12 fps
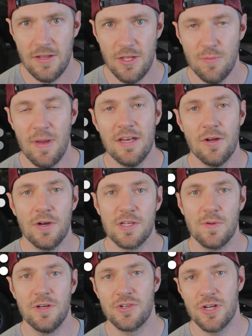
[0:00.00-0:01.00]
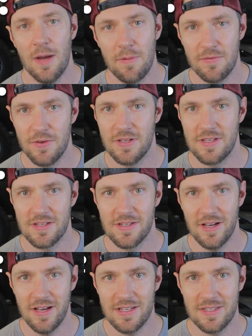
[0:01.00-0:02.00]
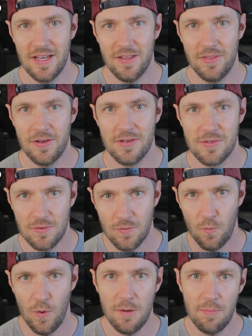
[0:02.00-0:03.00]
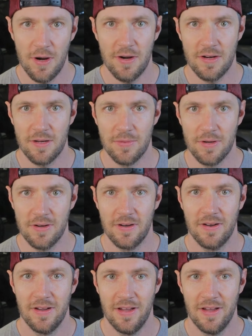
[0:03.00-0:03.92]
You may notice when you're shopping for this exhaust that there's one part number